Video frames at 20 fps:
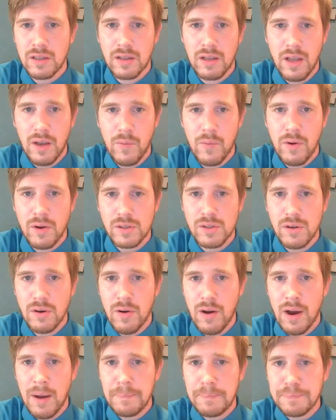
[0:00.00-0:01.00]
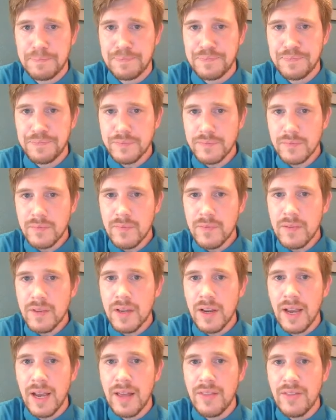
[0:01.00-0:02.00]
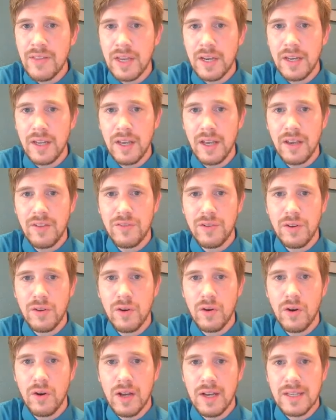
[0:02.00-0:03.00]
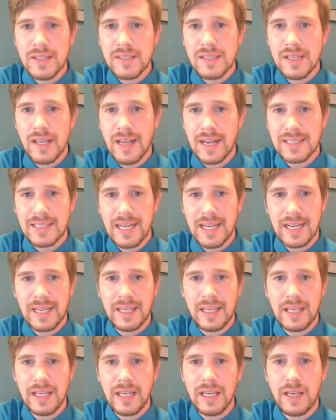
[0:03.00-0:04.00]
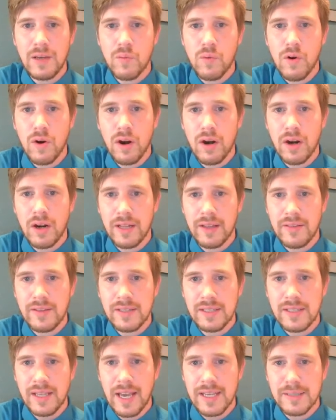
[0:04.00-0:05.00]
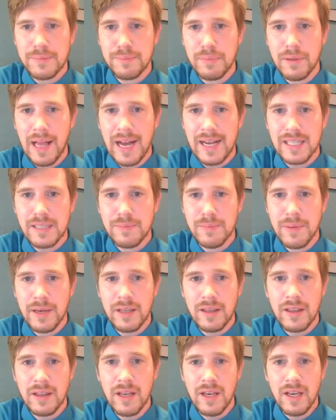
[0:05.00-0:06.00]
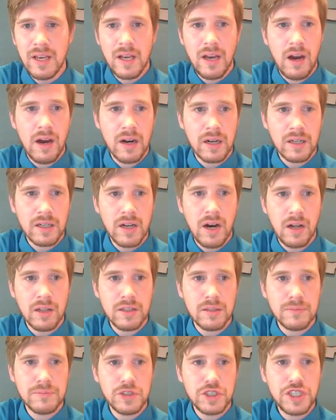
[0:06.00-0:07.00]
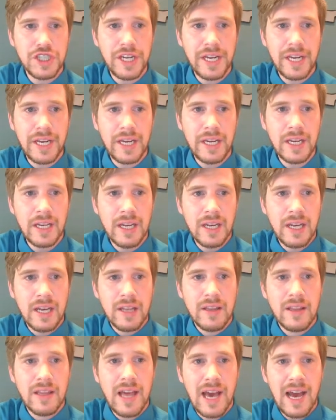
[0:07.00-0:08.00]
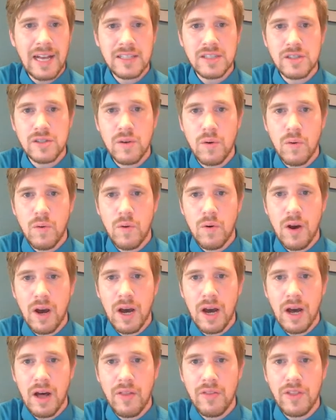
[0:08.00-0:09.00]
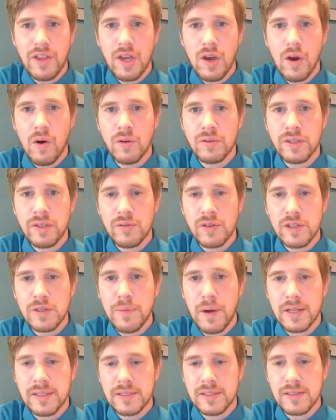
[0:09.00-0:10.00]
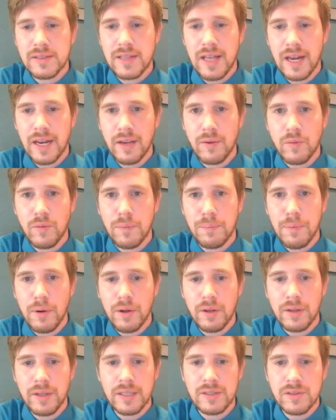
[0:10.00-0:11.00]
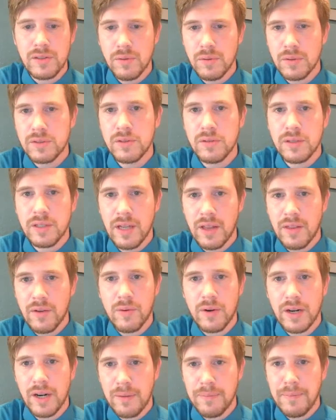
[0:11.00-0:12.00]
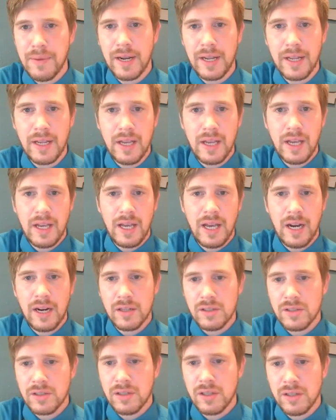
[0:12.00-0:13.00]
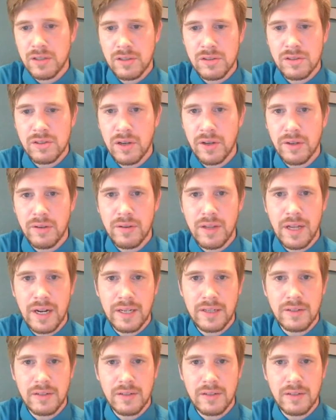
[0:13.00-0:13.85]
they won't show up. And then if you select a keyword, in this case blacksmith, on column G, that's the only responses that it will pull in. So we'll do another one in a minute, and I'll show you that it